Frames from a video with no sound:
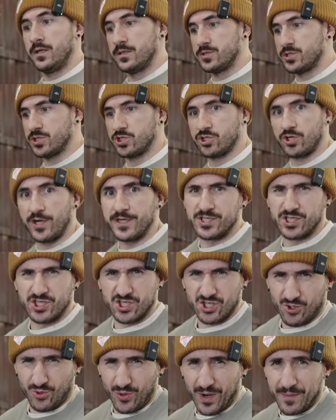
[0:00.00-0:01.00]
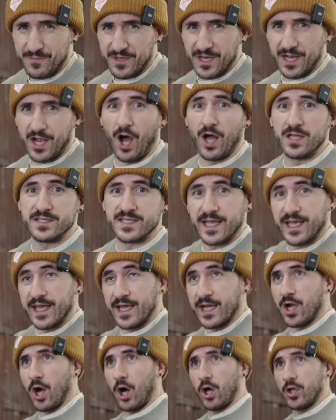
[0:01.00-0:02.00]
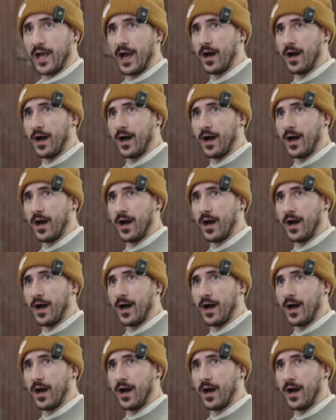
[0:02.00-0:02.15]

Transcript: just straight scripted content getting called